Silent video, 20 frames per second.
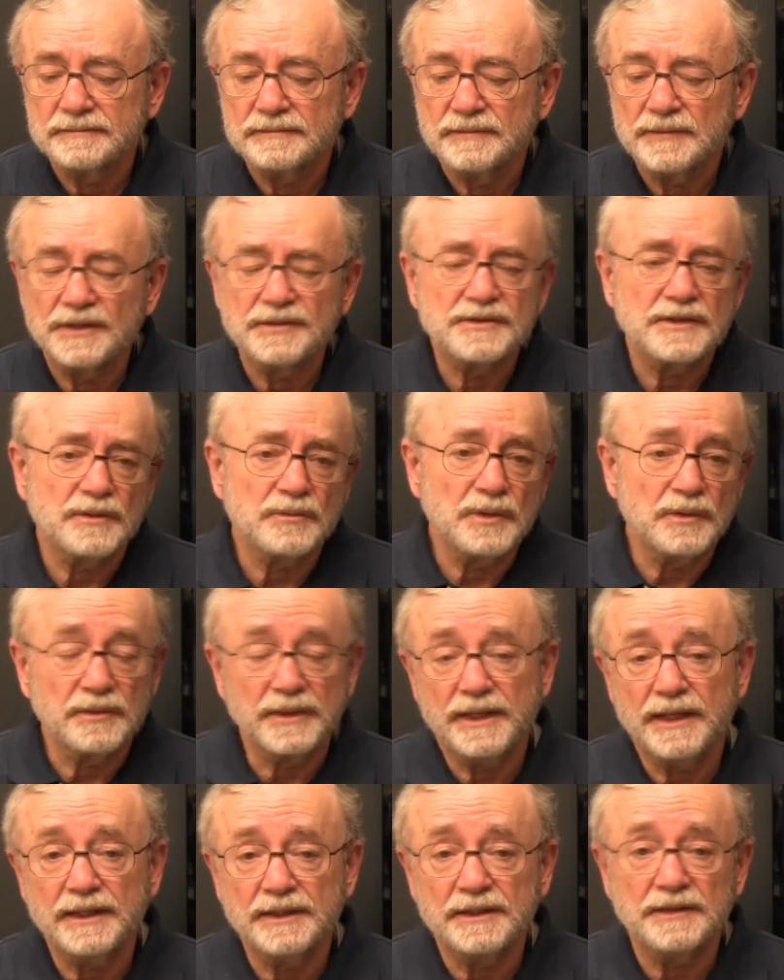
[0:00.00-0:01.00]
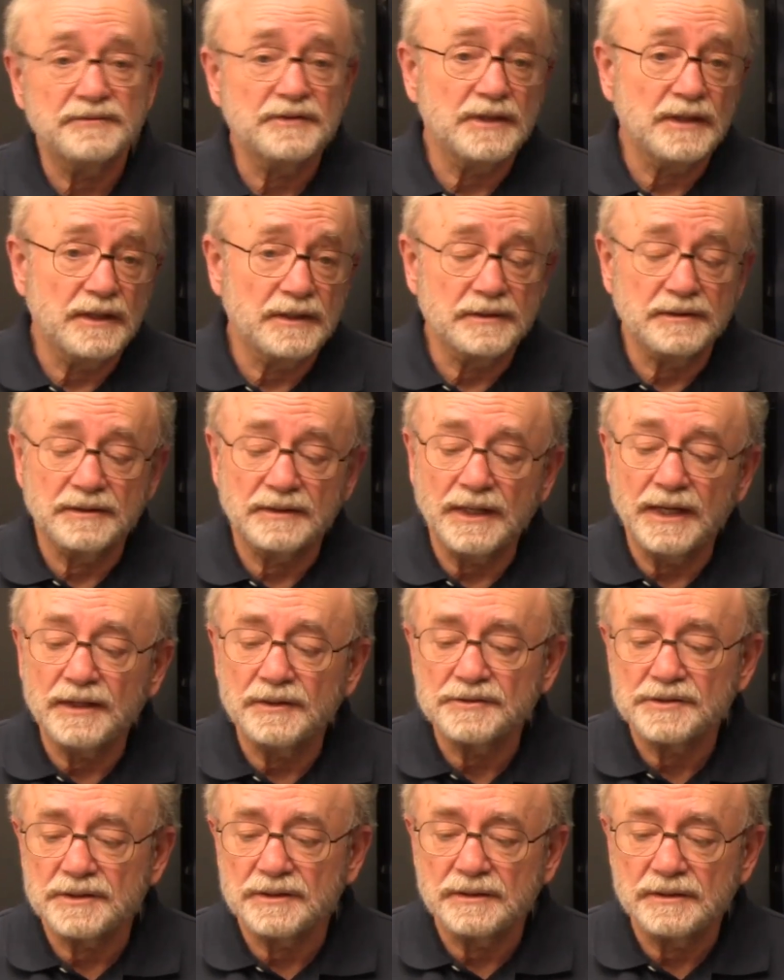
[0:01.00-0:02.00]
They said, well, we can't give you
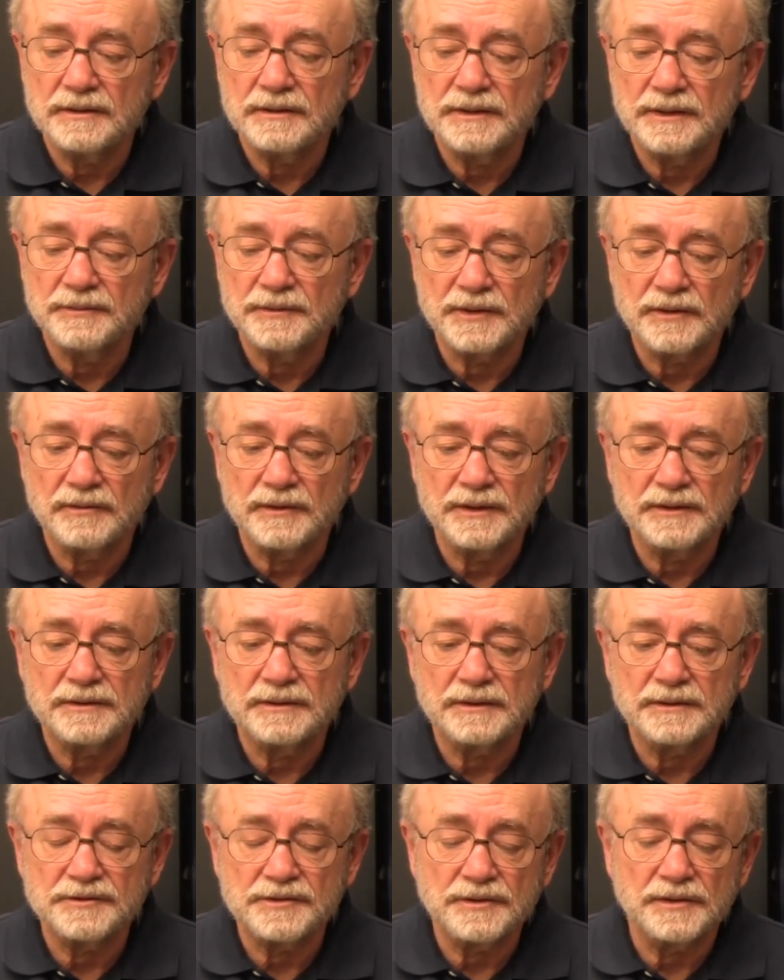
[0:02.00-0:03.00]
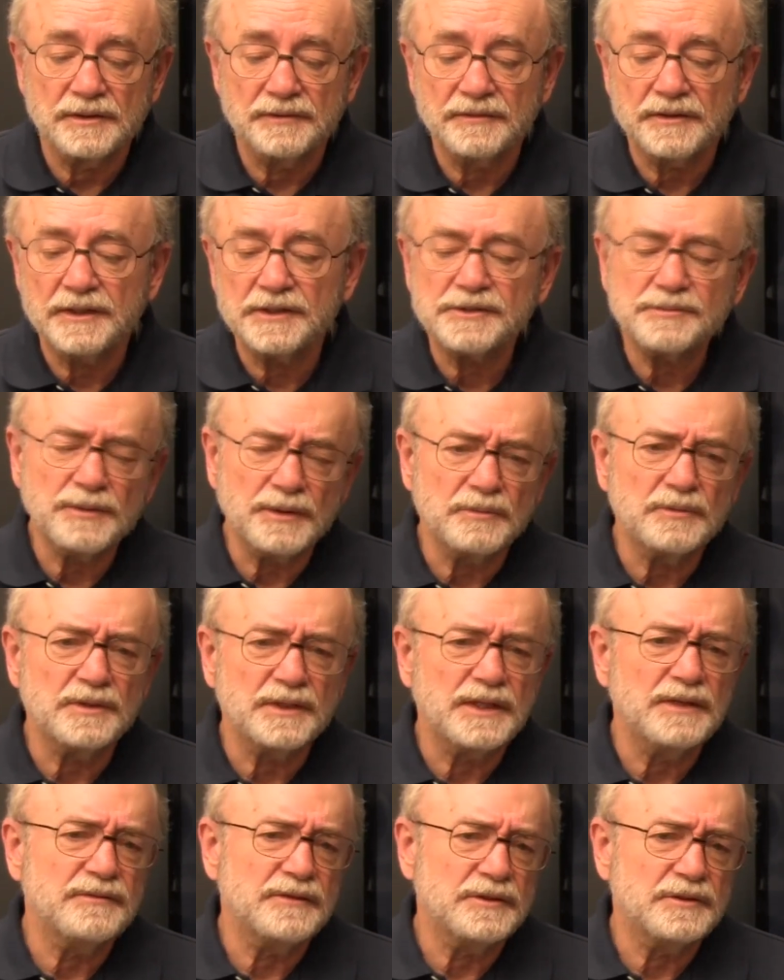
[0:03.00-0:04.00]
100,000 immigrant certificates, but we'll
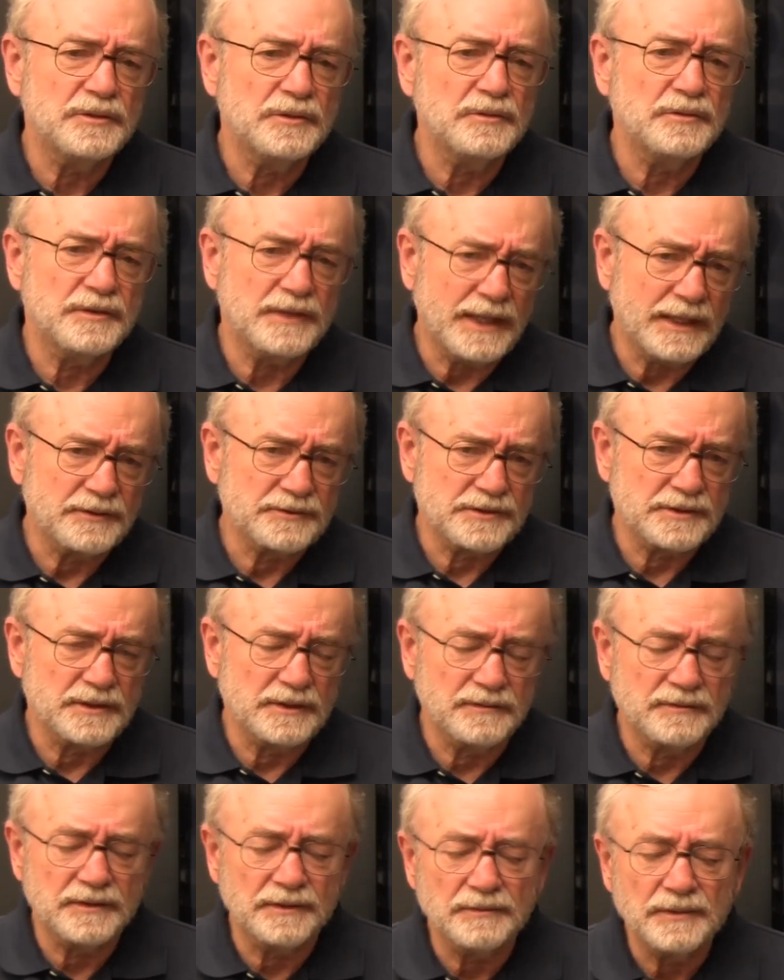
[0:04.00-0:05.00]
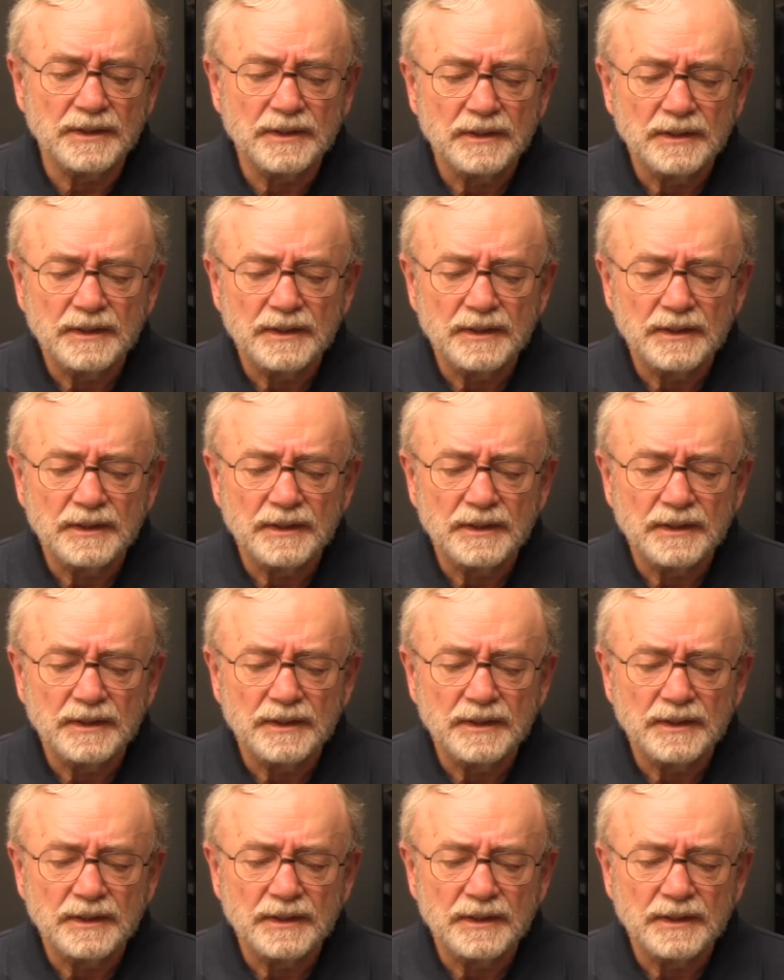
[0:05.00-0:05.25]
give you 2,000 of them.